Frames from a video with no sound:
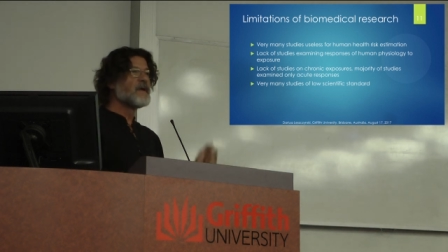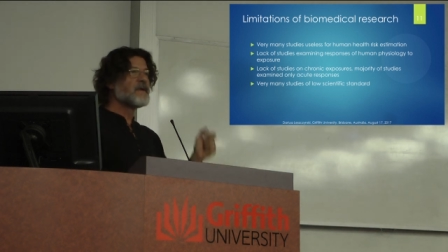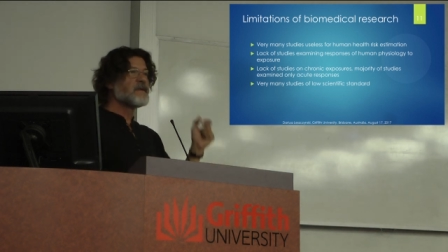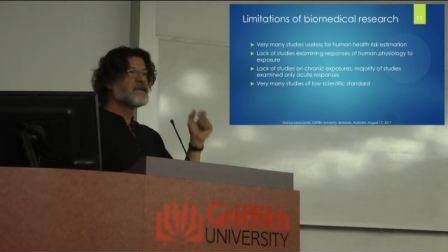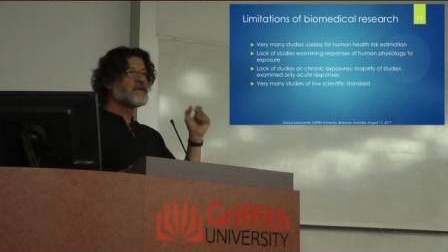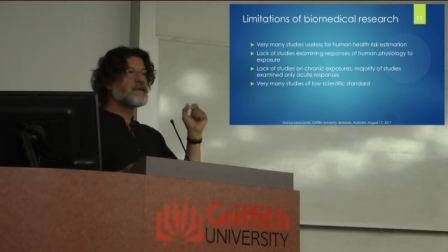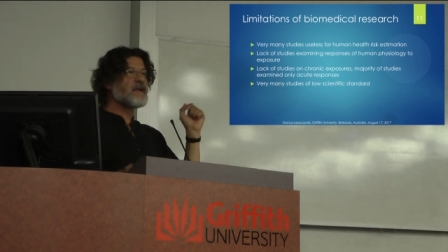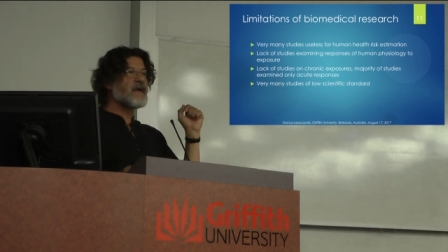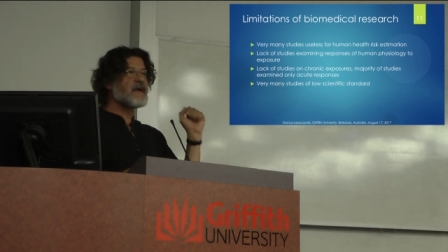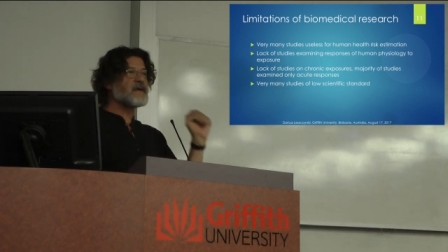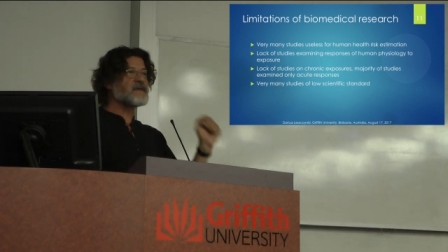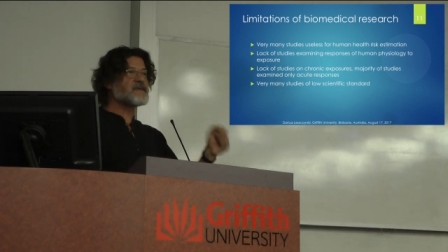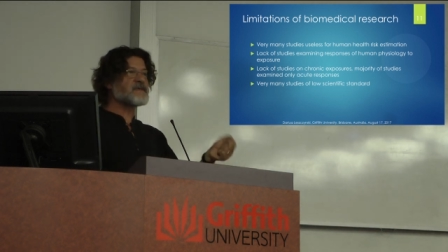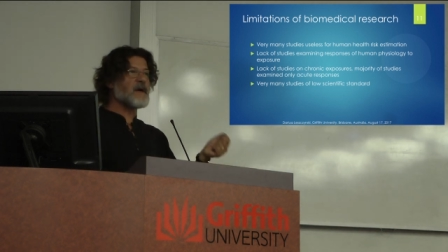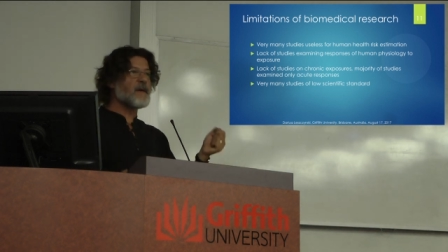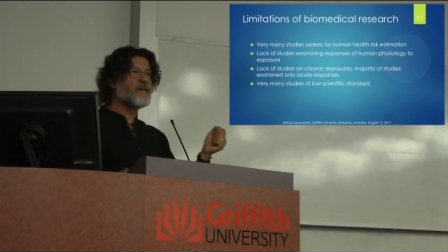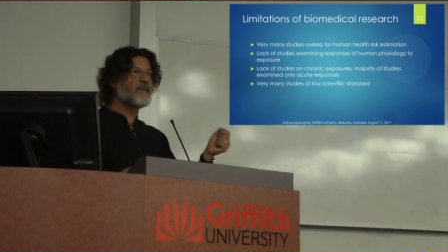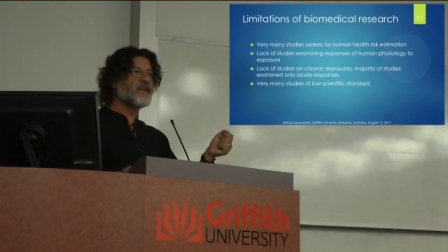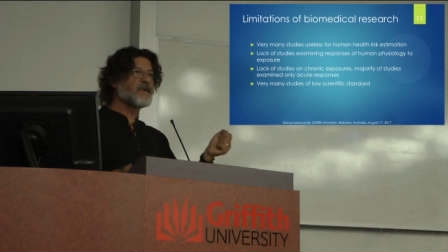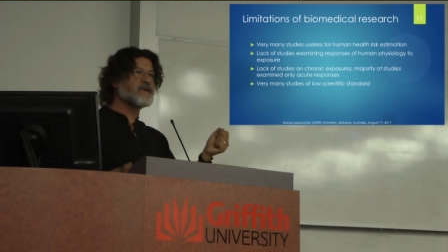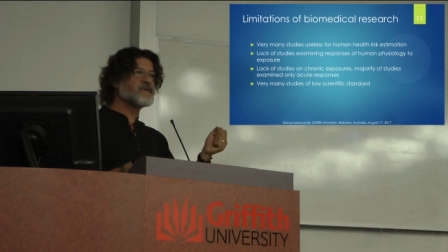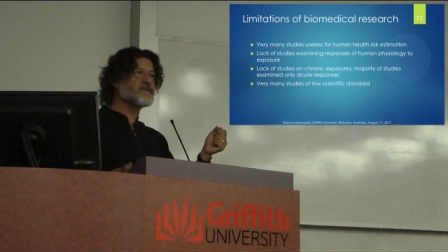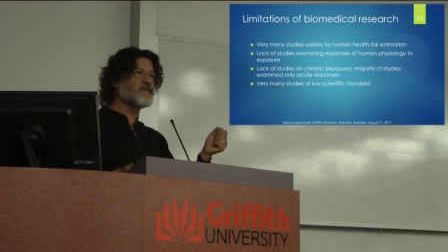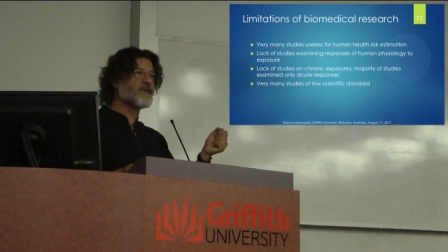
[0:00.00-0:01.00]
take
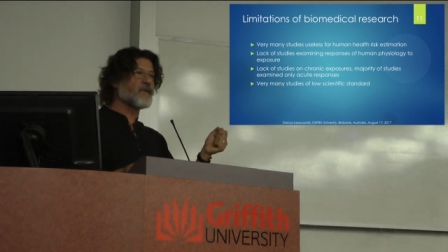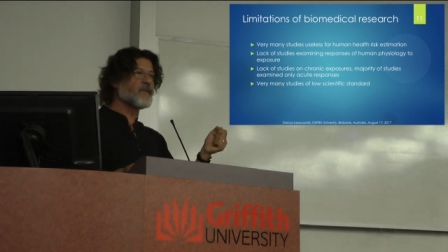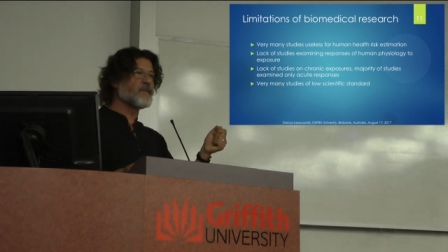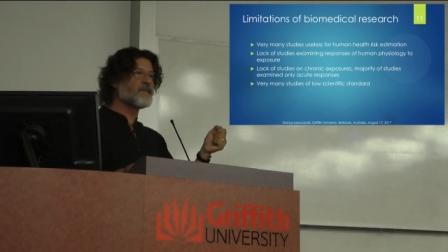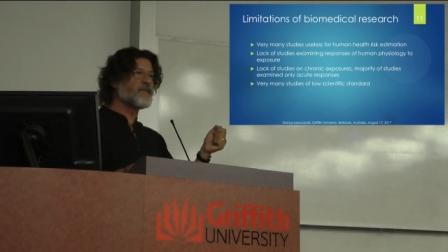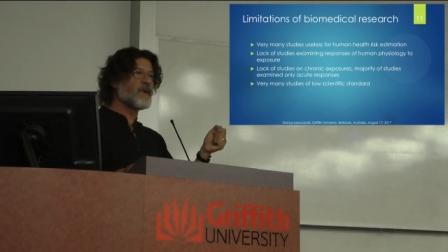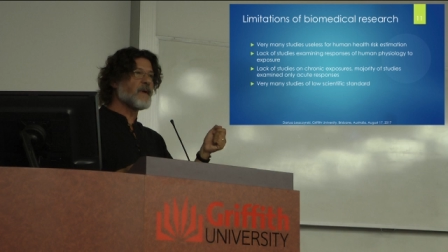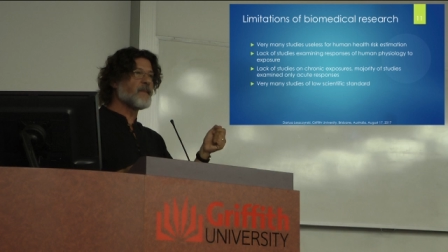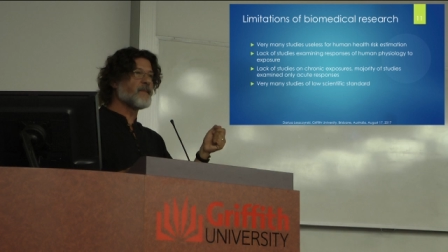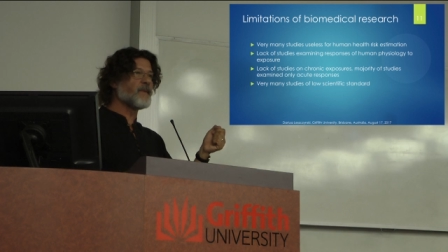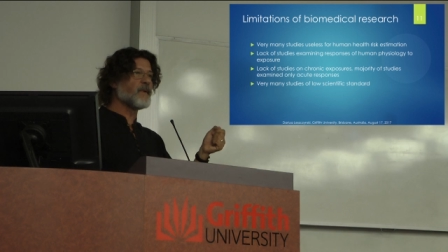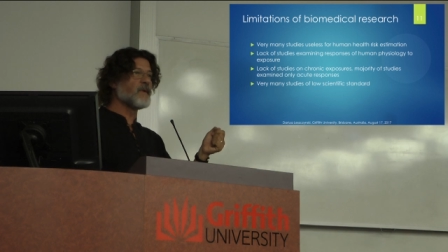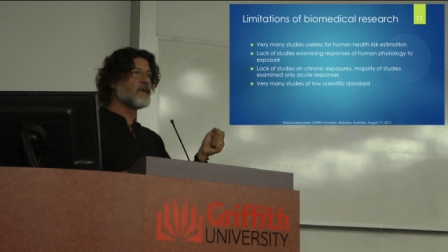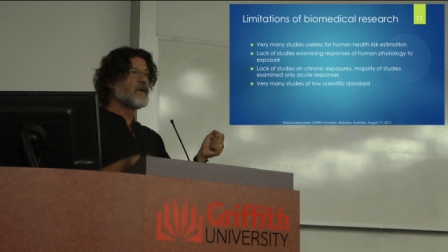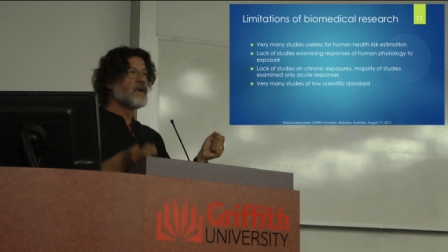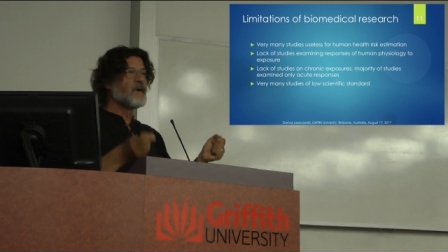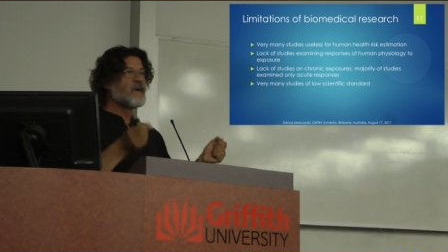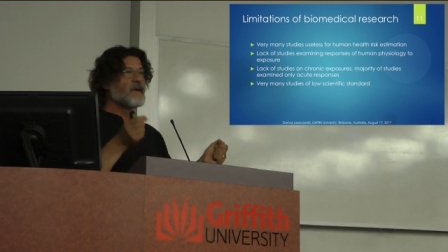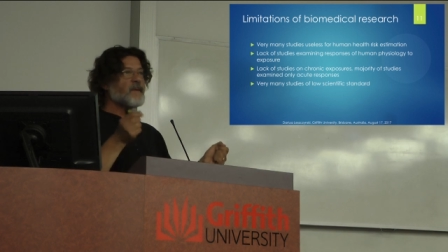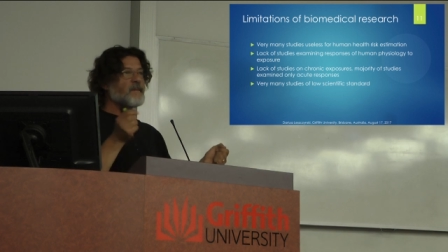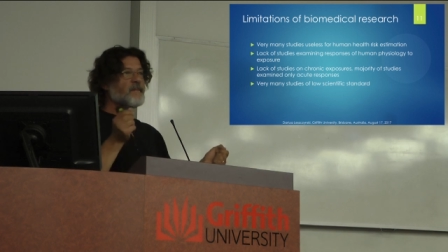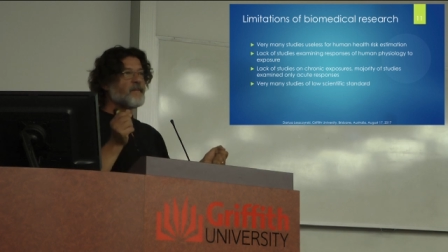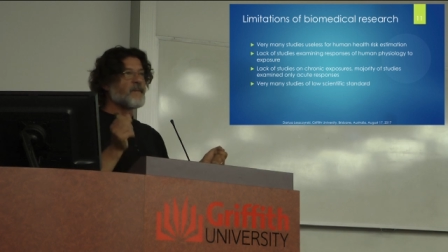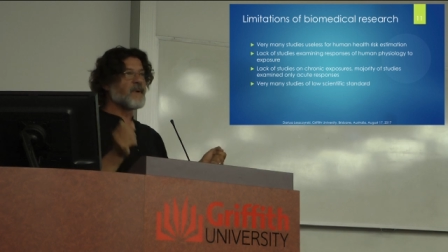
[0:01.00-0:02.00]
samples from people
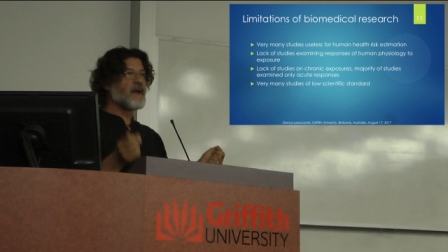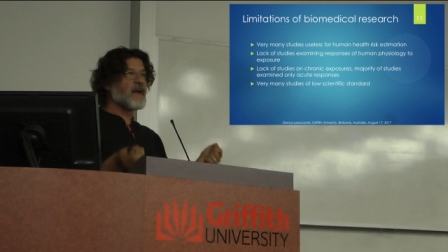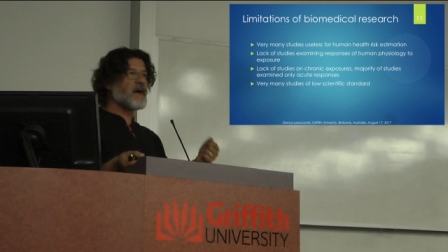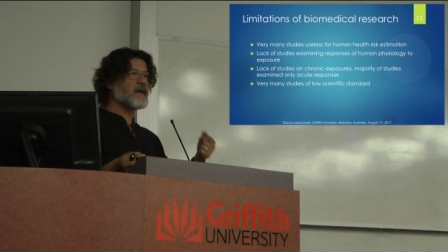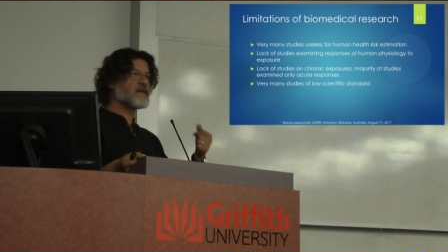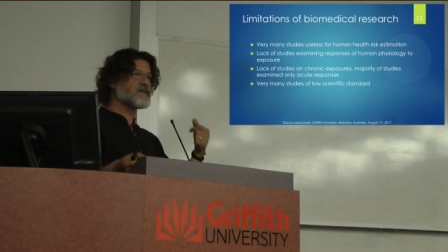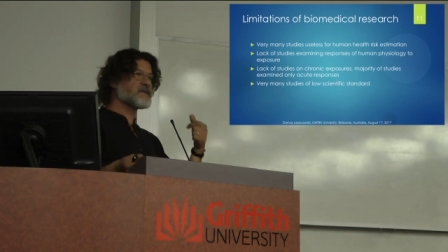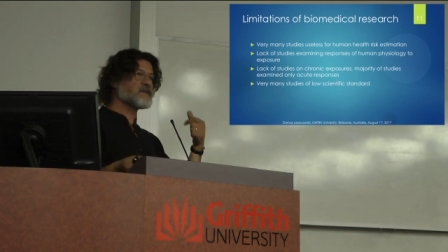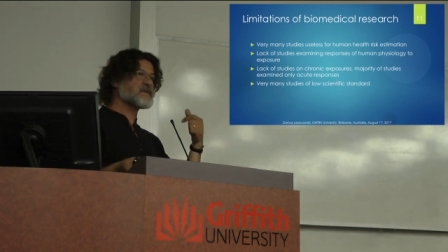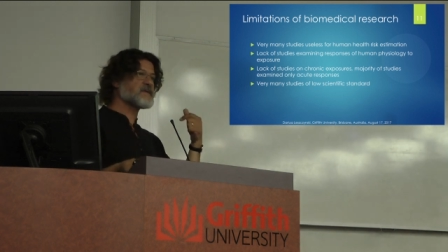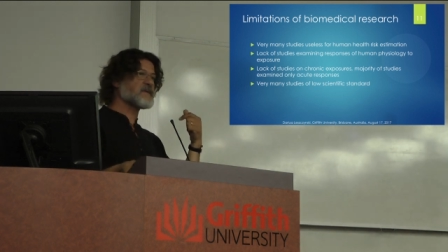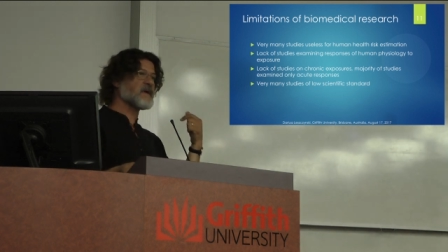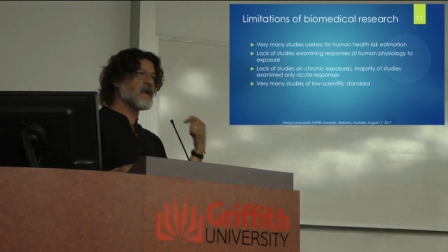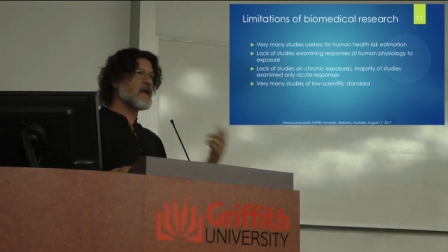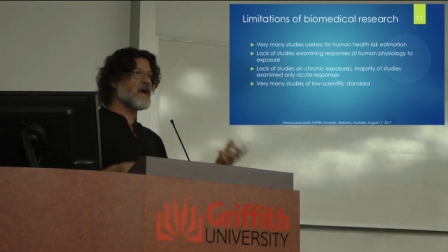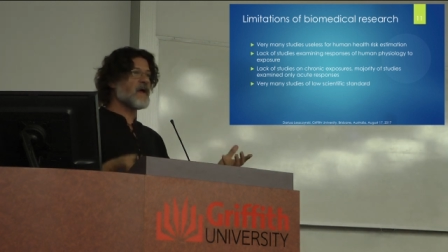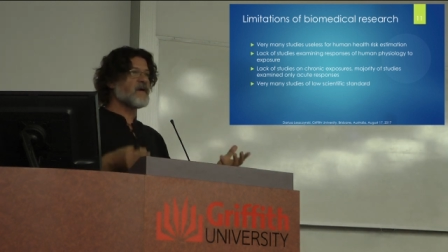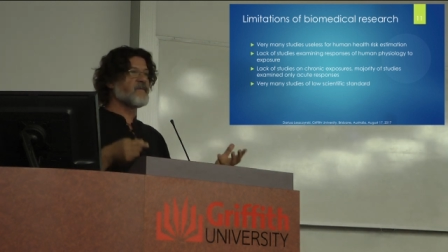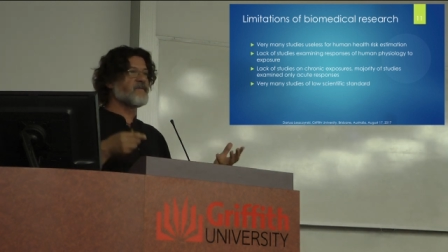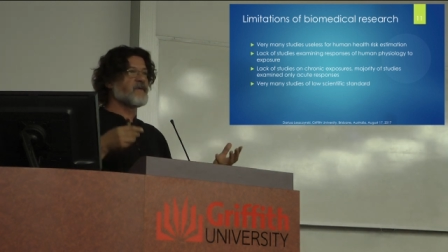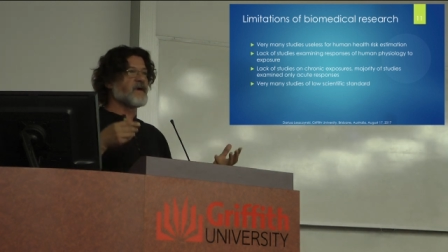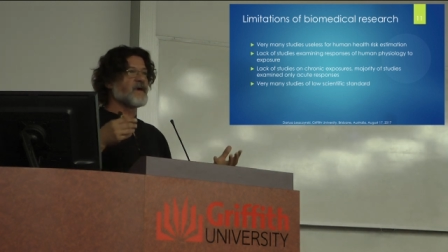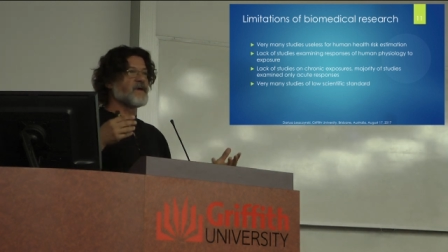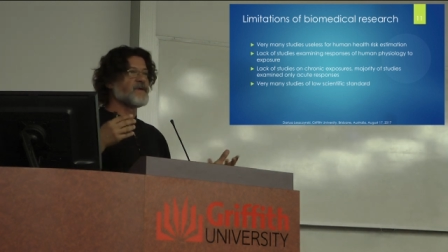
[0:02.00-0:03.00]
blood,
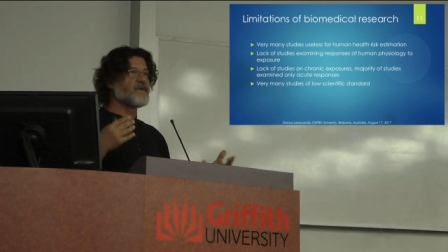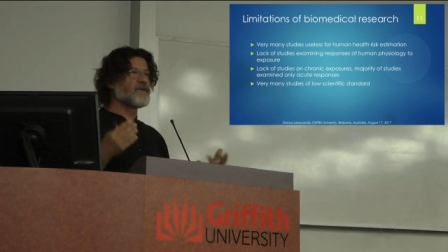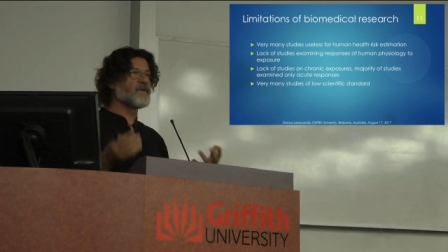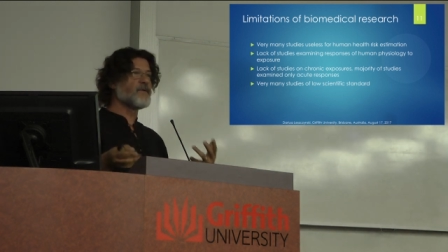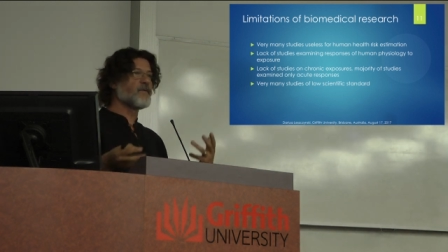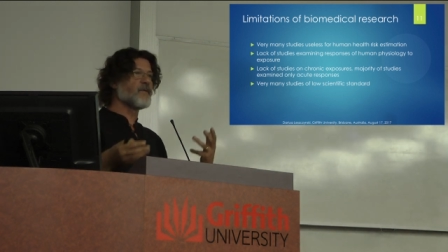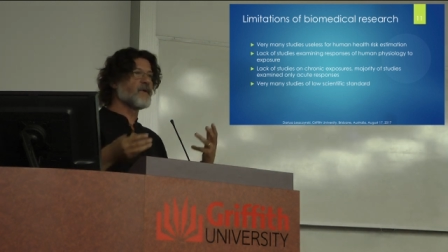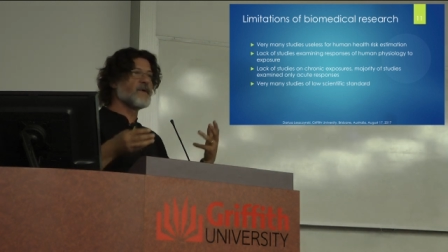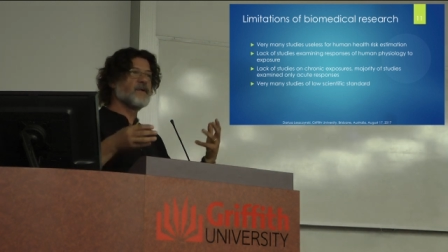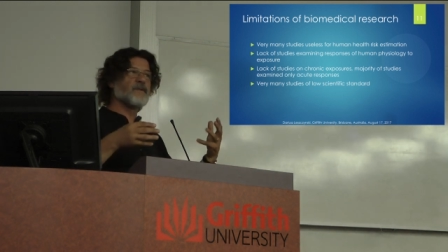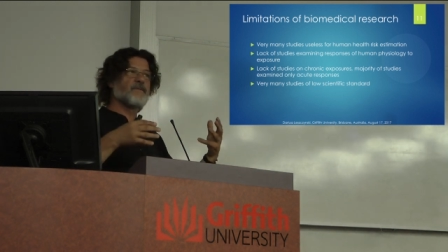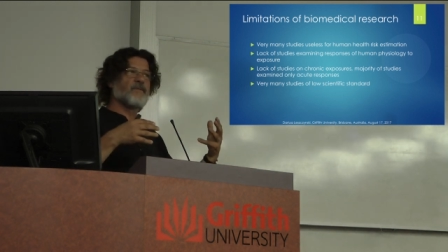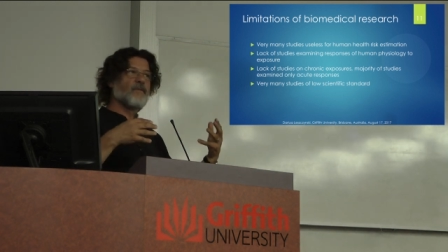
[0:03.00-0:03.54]
saliva, urine,